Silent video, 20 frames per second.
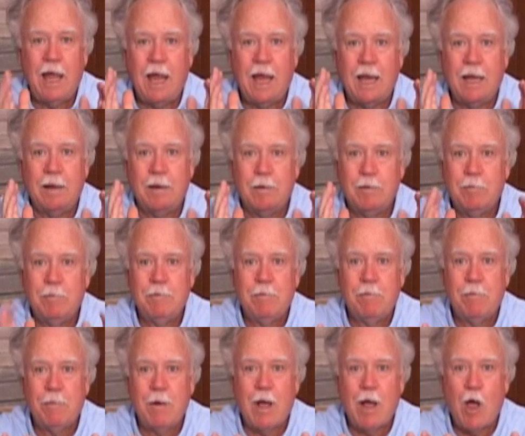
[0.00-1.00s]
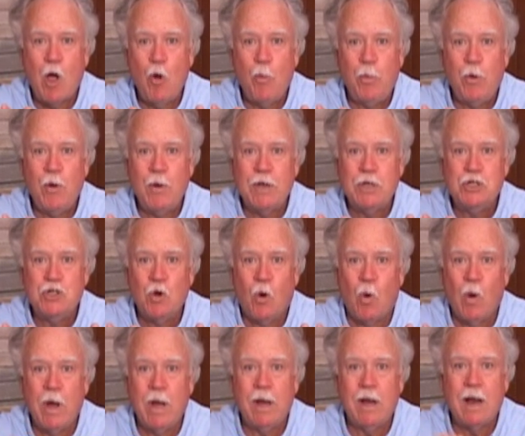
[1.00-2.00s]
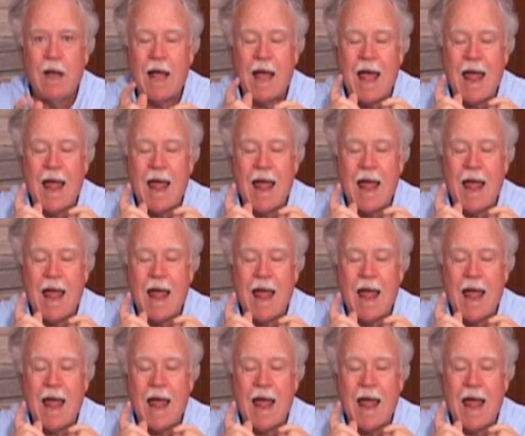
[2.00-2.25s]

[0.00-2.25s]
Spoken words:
and I hope you enjoy it.